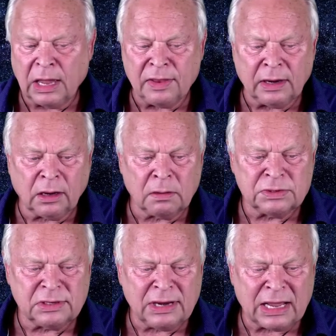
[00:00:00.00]
and then
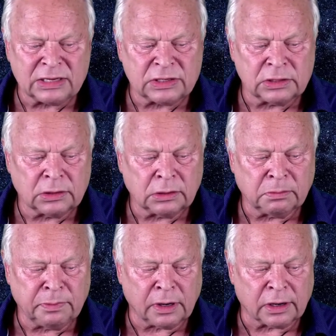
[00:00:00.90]
comes the next
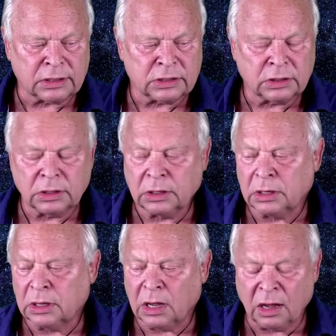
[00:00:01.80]
part
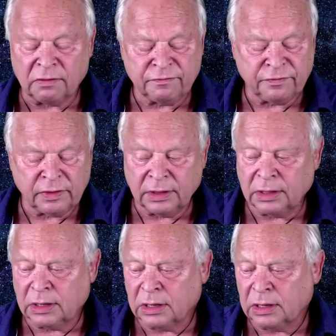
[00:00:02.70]
of
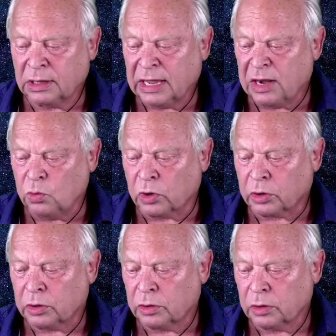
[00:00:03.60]
handwork.